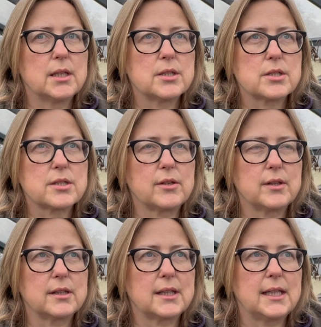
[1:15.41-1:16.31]
so
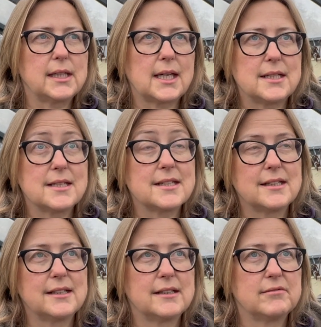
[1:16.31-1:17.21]
that they can
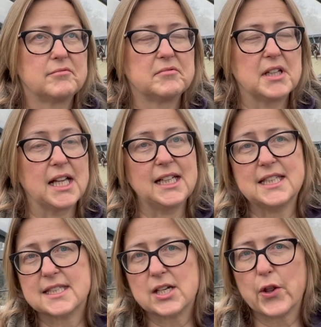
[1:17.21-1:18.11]
at
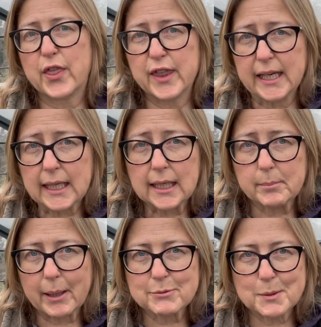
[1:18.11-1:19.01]
least start thinking
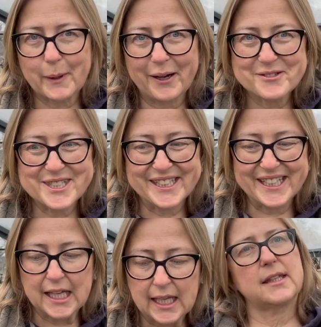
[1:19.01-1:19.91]
about
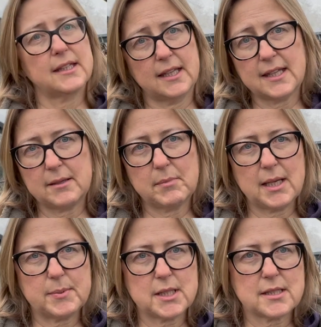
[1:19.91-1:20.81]
sprouting, and then
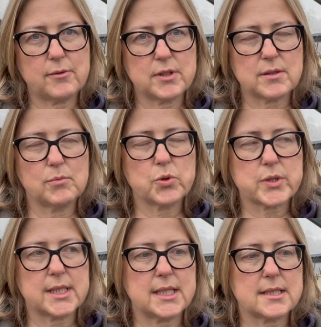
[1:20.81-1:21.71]
maybe sowing some more
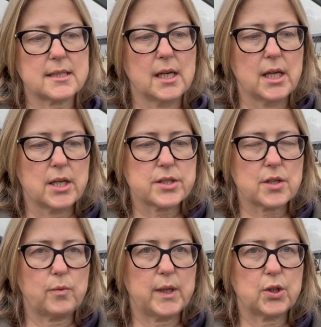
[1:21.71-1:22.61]
seeds so
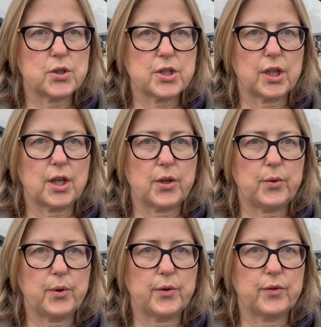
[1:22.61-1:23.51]
we're good to
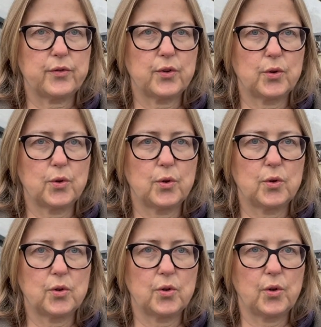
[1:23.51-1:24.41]
go
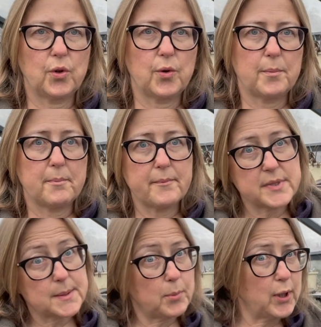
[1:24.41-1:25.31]
for
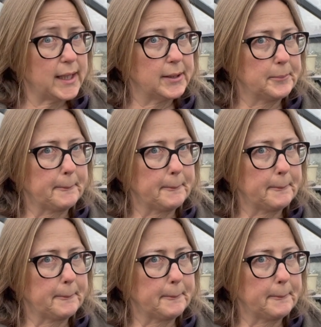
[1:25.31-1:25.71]
spring.